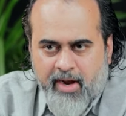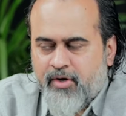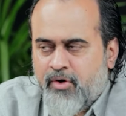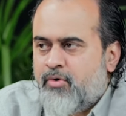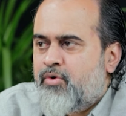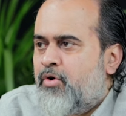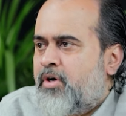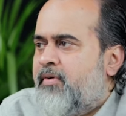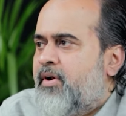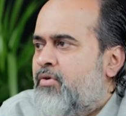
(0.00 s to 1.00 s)
And you
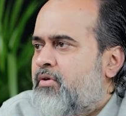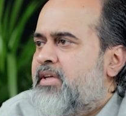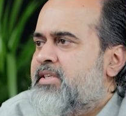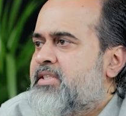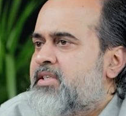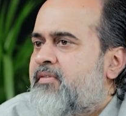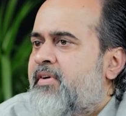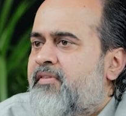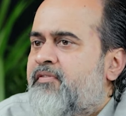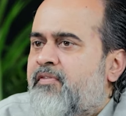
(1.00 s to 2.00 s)
don't even notice,
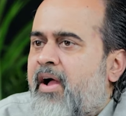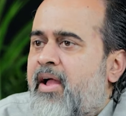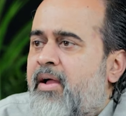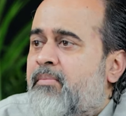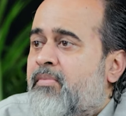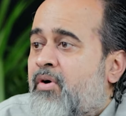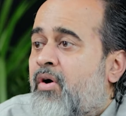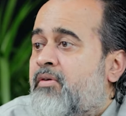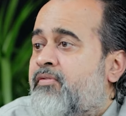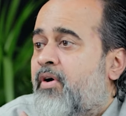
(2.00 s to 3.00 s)
even if I am
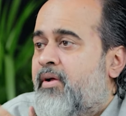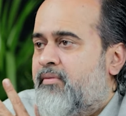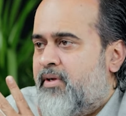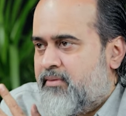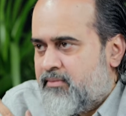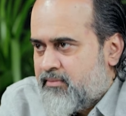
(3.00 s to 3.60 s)
gone forever.